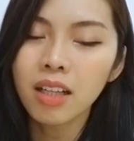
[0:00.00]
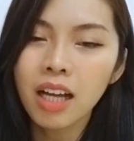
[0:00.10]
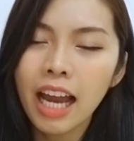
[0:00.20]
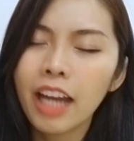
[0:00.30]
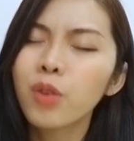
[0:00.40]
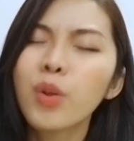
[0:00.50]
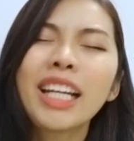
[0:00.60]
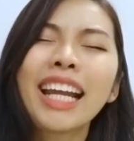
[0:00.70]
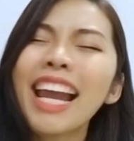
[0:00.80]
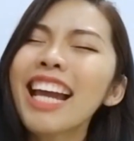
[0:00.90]
and we
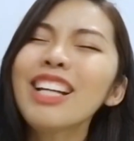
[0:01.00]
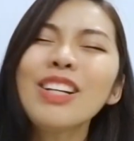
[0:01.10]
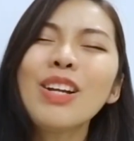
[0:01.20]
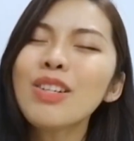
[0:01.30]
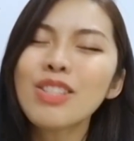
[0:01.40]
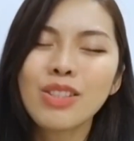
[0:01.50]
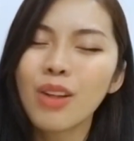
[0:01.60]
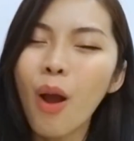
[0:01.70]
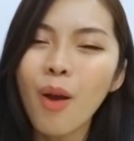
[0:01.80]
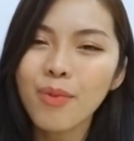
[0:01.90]
cannot
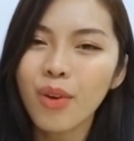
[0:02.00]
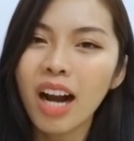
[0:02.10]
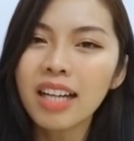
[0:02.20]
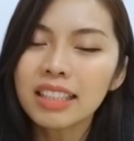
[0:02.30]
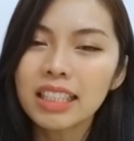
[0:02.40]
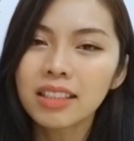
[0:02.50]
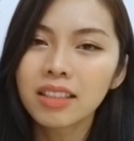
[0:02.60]
stop practice.